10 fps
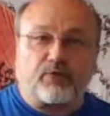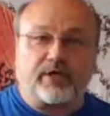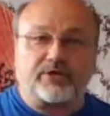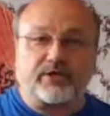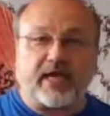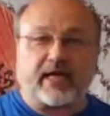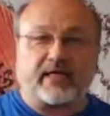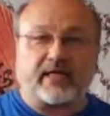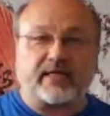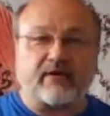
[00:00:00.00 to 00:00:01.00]
If witnesses
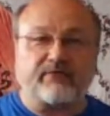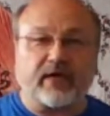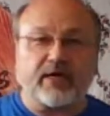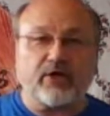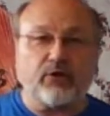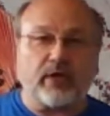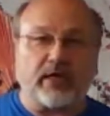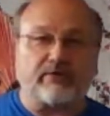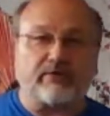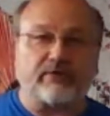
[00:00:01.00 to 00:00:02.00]
can't identify you, if
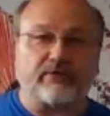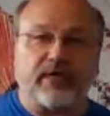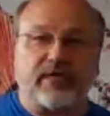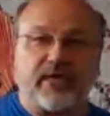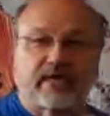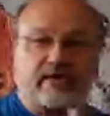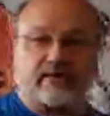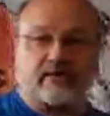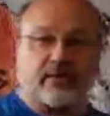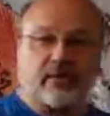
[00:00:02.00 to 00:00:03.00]
he can't,
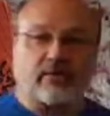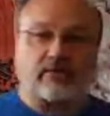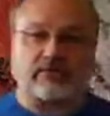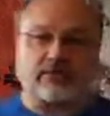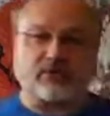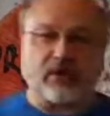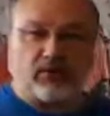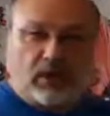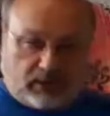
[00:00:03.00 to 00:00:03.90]
describe you,